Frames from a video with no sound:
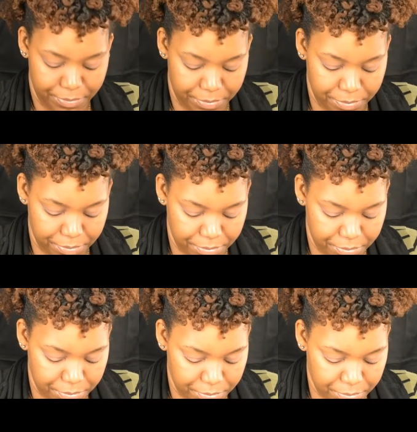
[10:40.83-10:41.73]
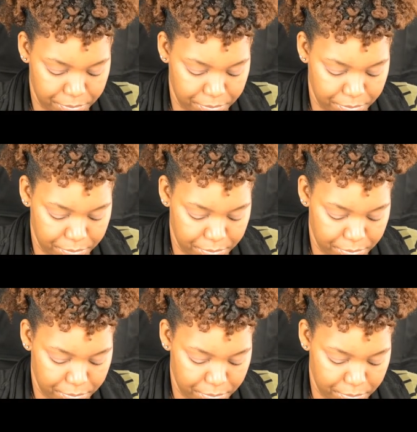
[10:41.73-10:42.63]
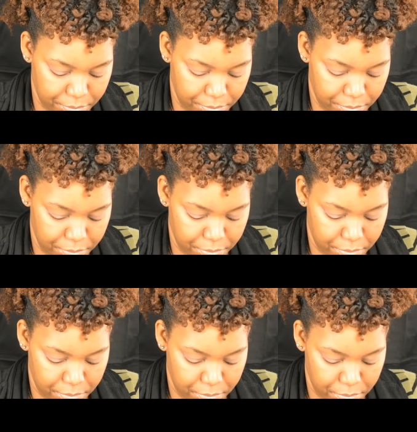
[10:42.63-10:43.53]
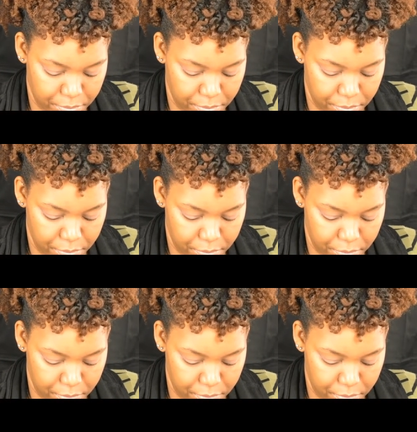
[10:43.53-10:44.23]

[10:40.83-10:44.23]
(no one is talking)